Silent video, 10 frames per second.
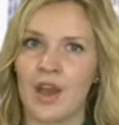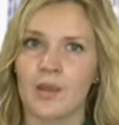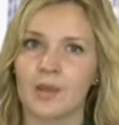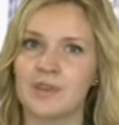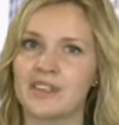
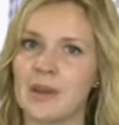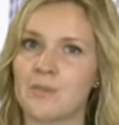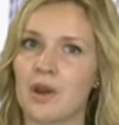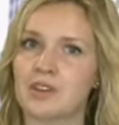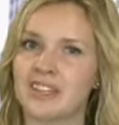Lou
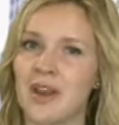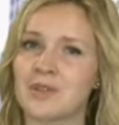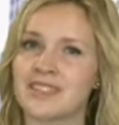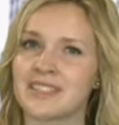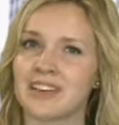
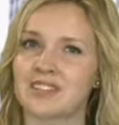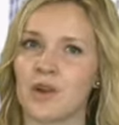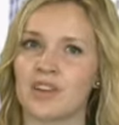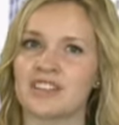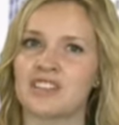D'Ambrosio, Sears
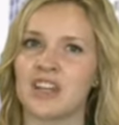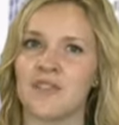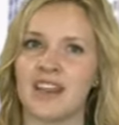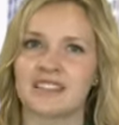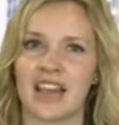Holdings'
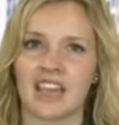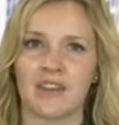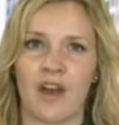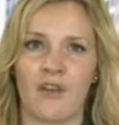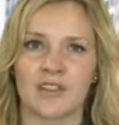chief
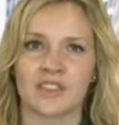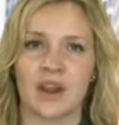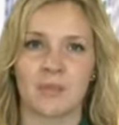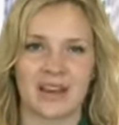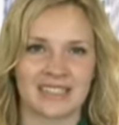executive officer
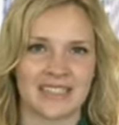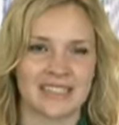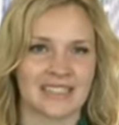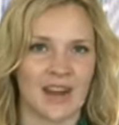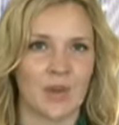and
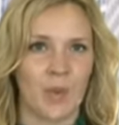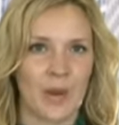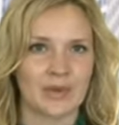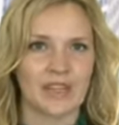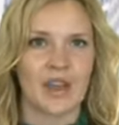president, said, quote,